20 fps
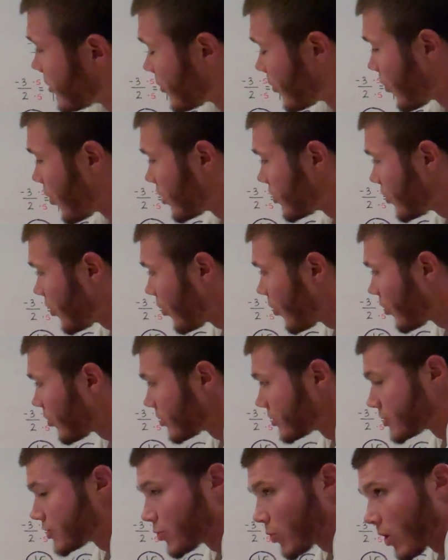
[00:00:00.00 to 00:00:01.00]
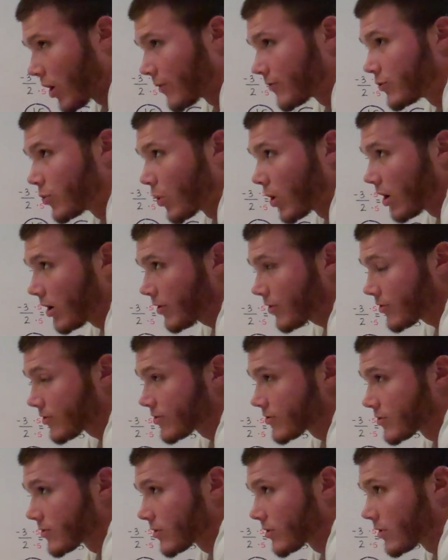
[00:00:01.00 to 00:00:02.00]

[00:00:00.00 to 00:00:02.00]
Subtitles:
one whole is 12/12ths.